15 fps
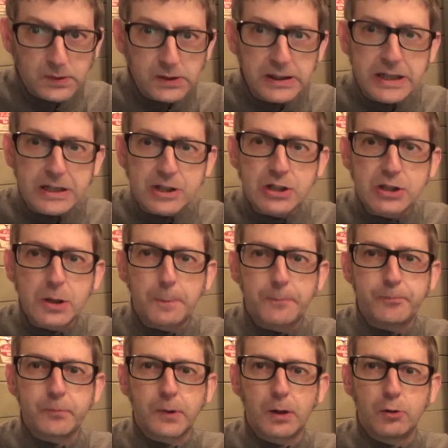It is
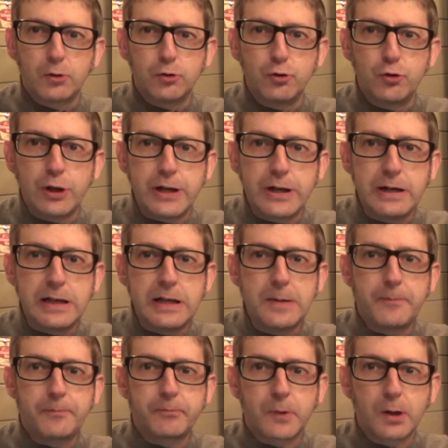really,
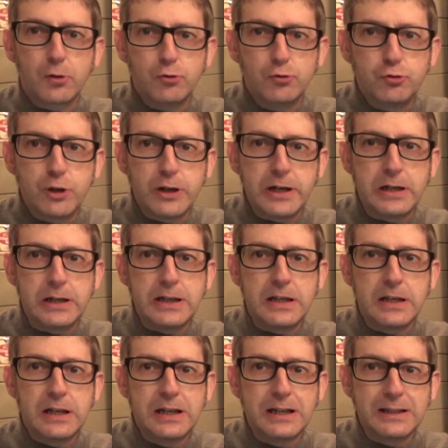really
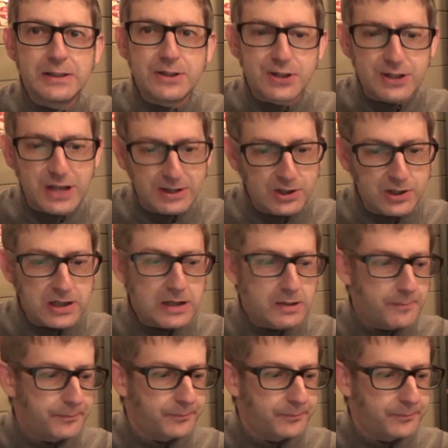zesty.